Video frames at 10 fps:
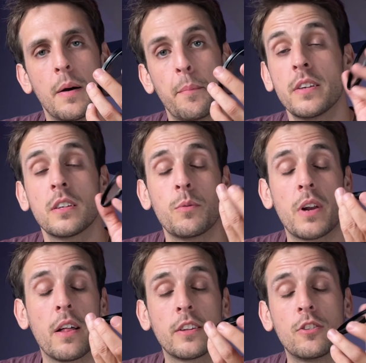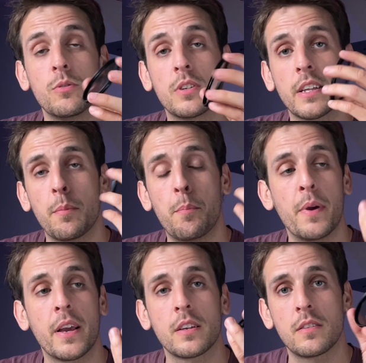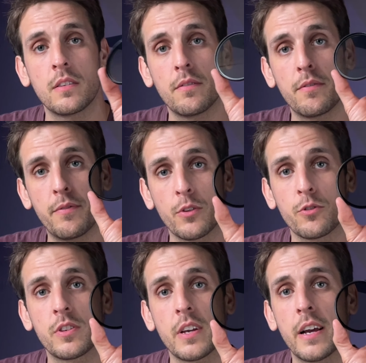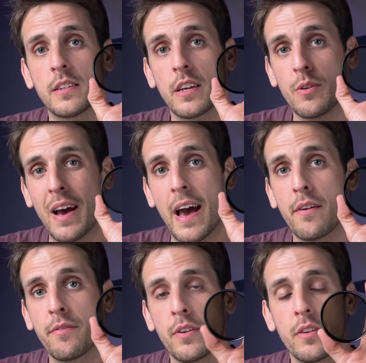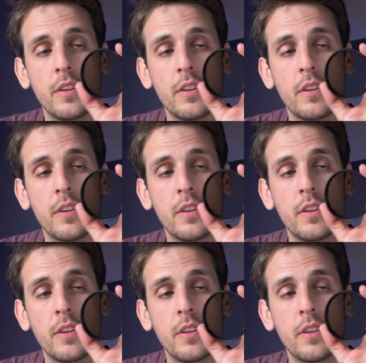Basically, what I like to do is get the biggest filter size that you have.